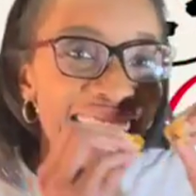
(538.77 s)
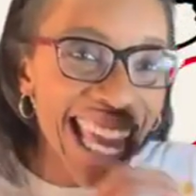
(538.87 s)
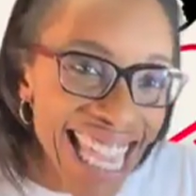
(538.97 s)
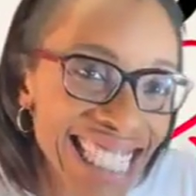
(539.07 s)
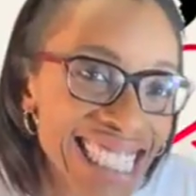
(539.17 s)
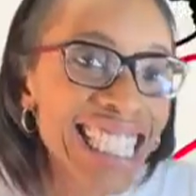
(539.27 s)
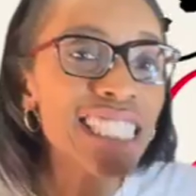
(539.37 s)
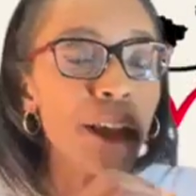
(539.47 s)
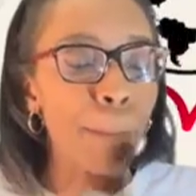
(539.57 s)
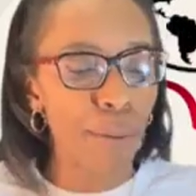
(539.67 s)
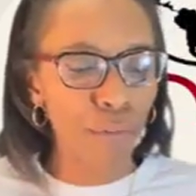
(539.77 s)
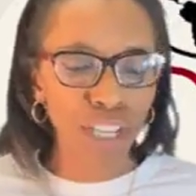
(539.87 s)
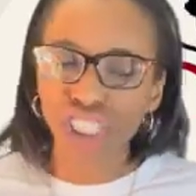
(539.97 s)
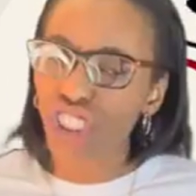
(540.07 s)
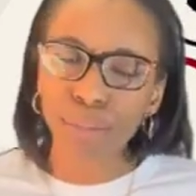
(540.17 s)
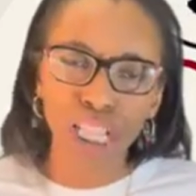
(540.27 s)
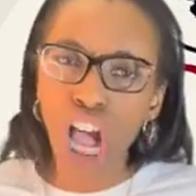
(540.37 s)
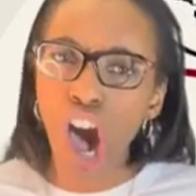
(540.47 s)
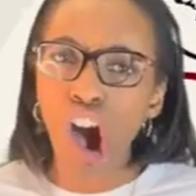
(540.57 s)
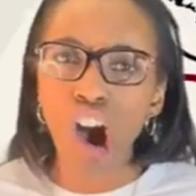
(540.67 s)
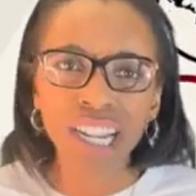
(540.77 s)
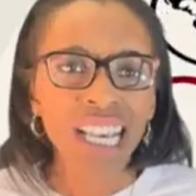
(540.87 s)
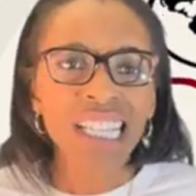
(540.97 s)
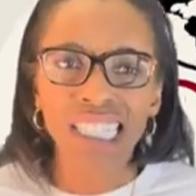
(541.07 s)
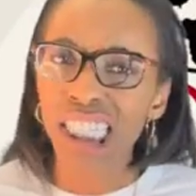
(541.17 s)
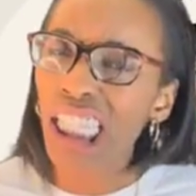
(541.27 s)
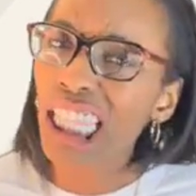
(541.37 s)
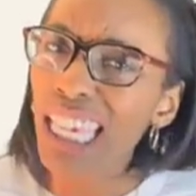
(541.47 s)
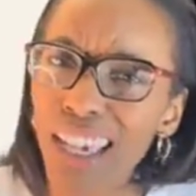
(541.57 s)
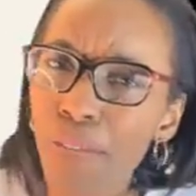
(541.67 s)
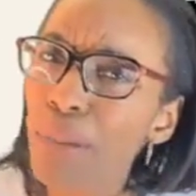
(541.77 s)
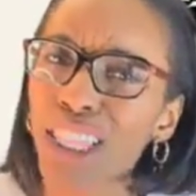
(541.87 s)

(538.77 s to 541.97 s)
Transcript: easy to preach, but hard to live.